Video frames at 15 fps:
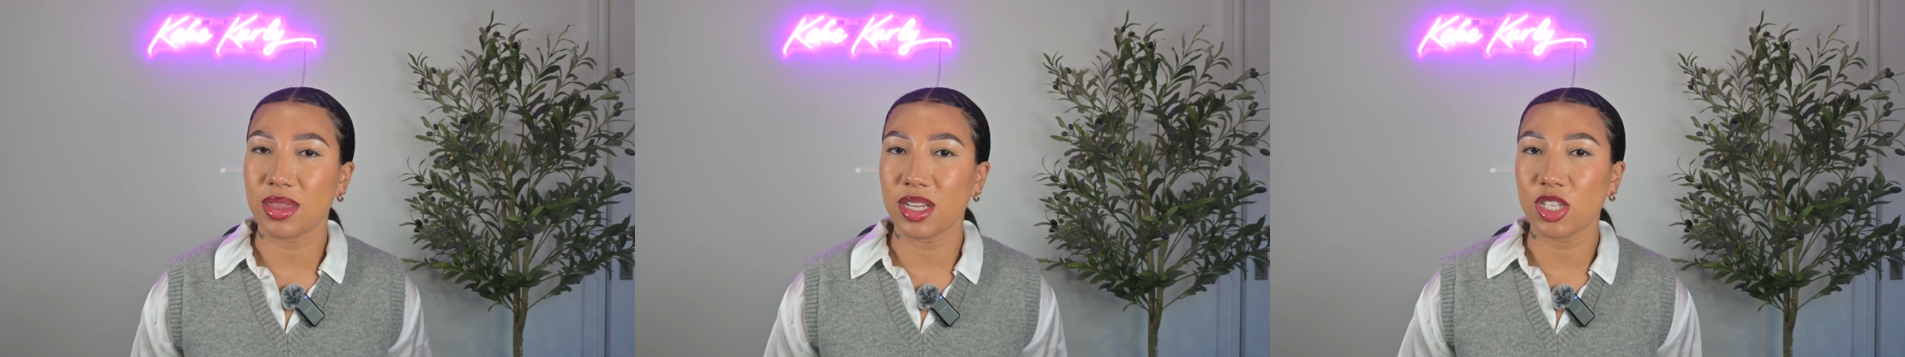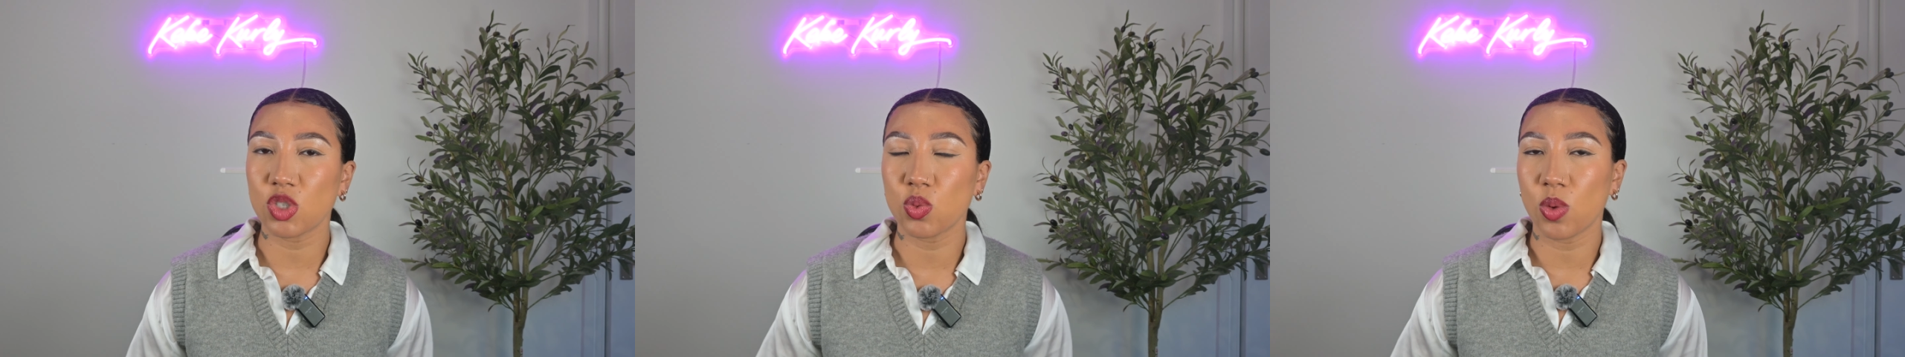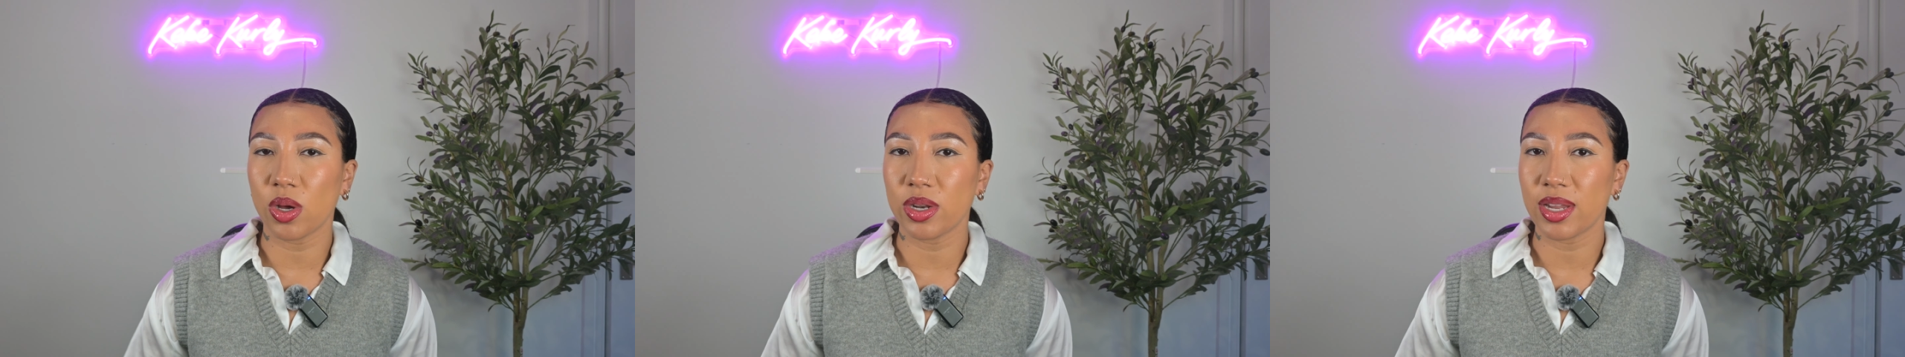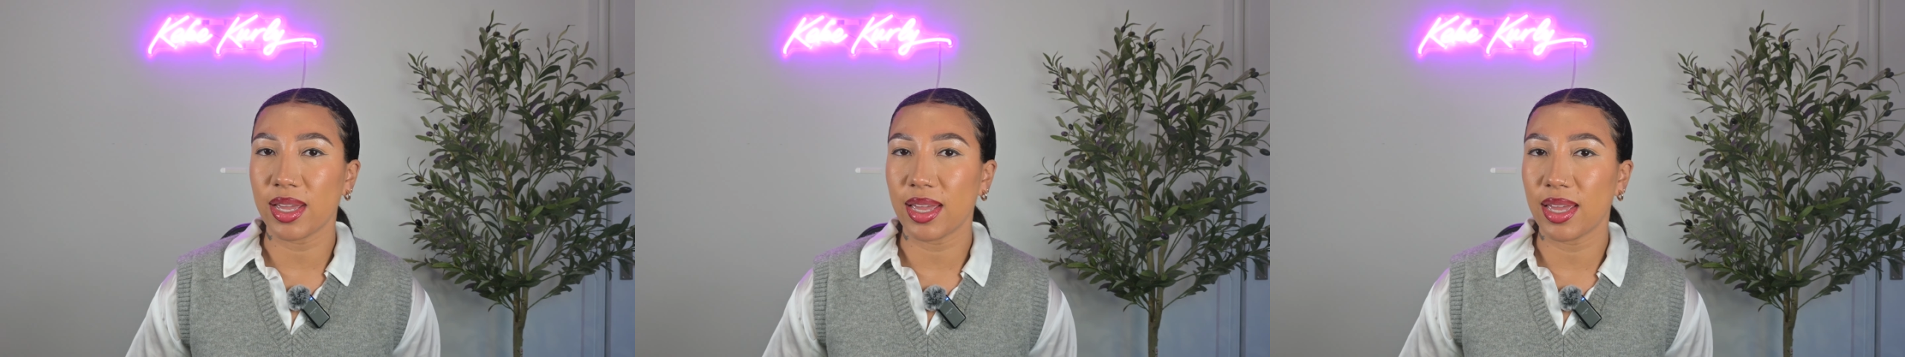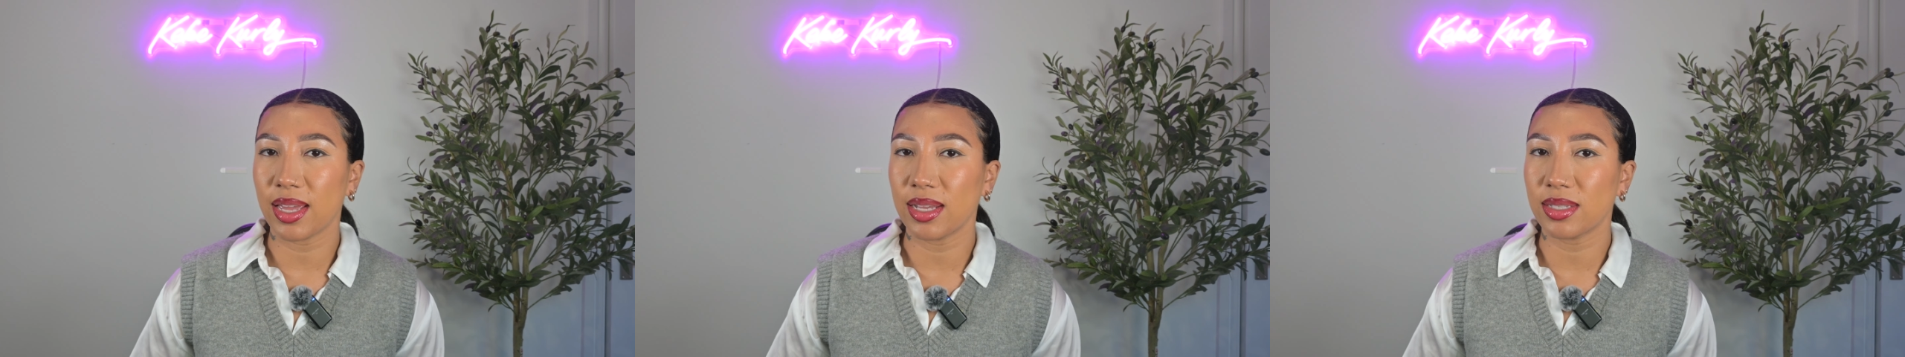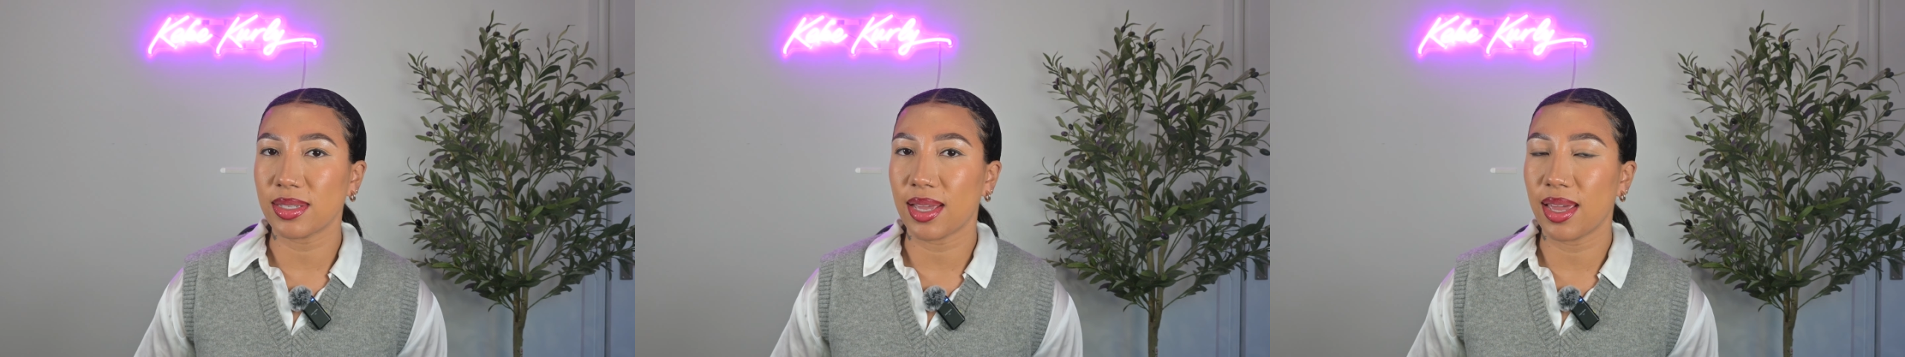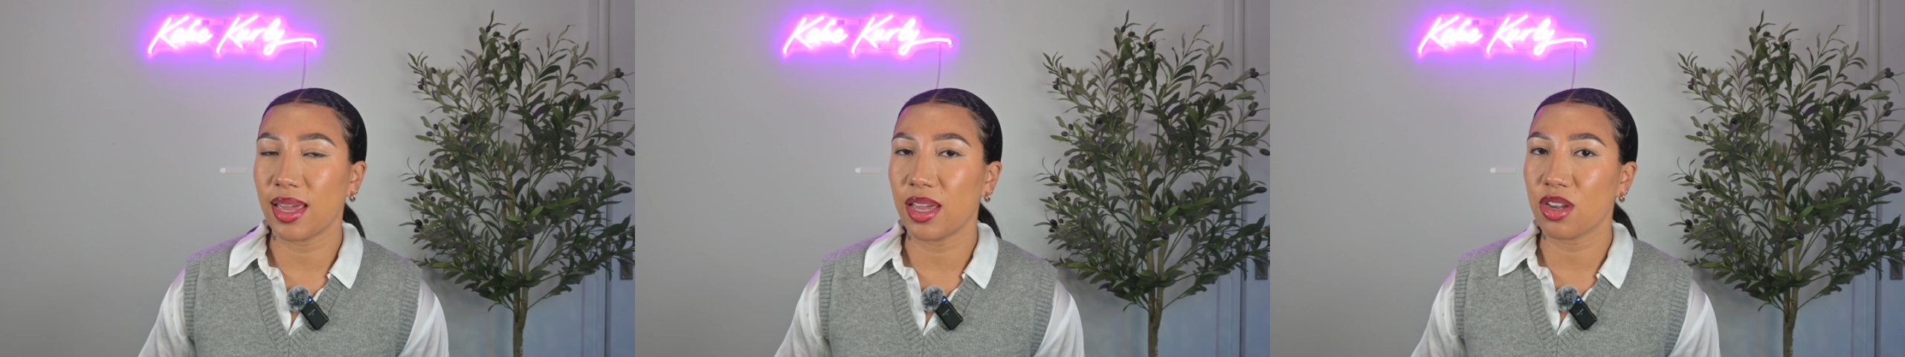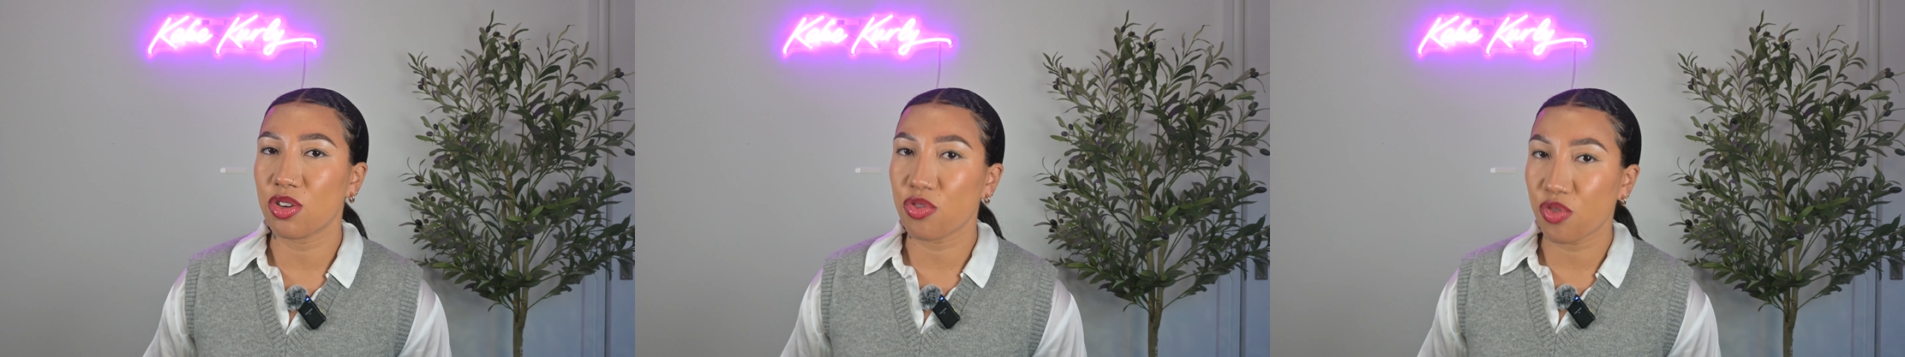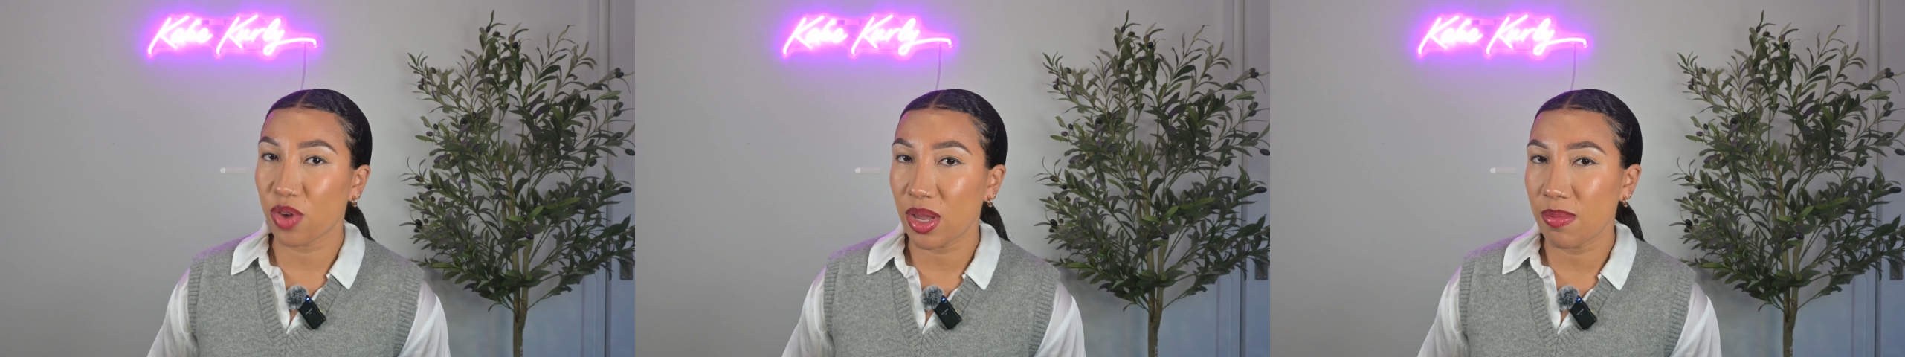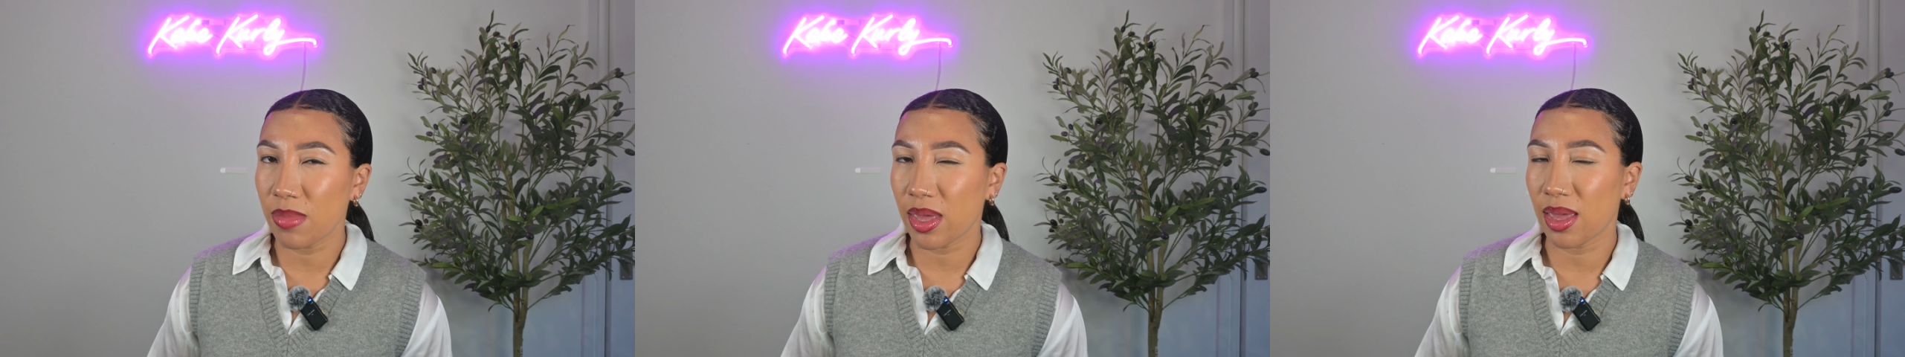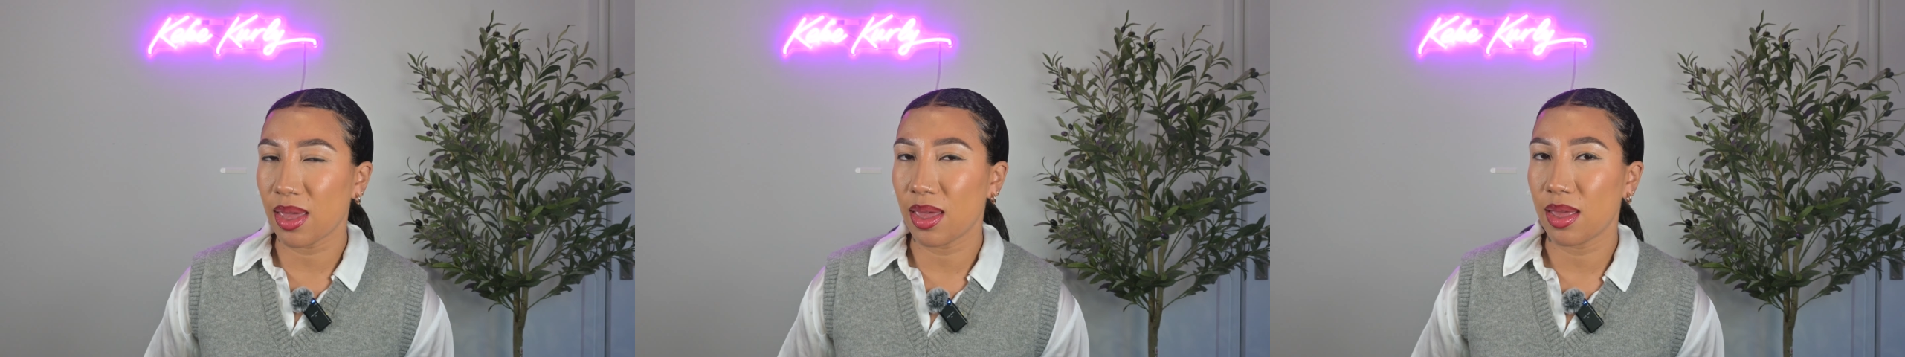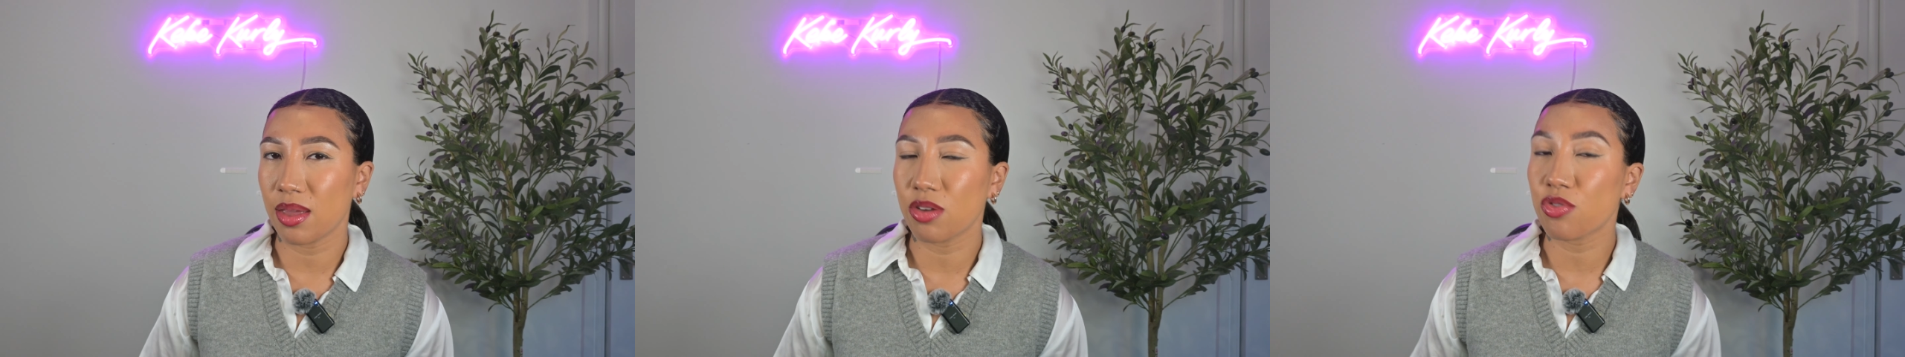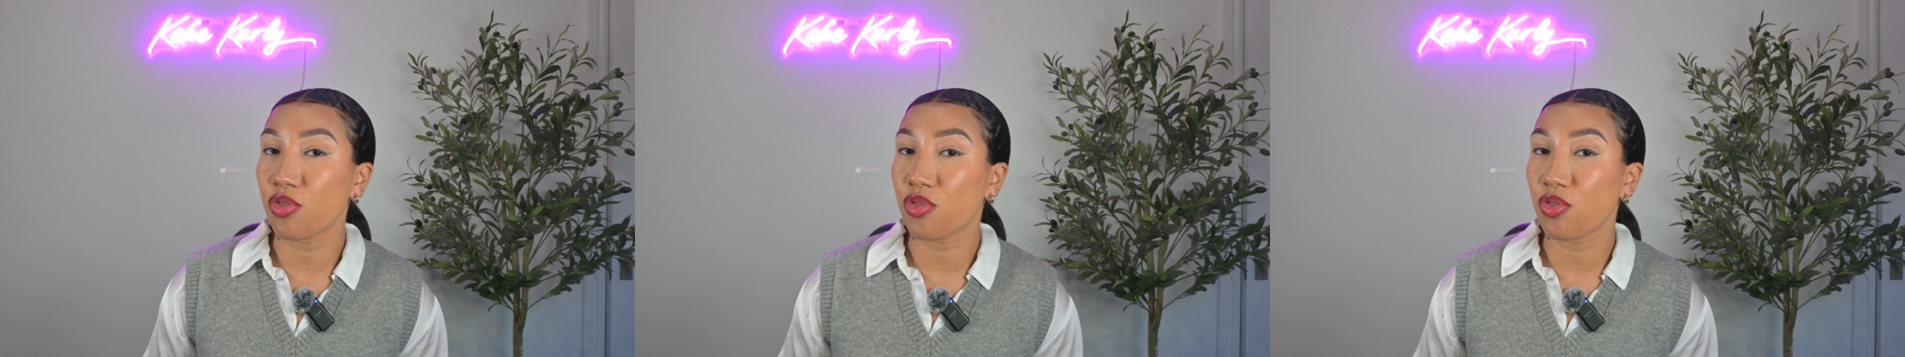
This one is a creamy,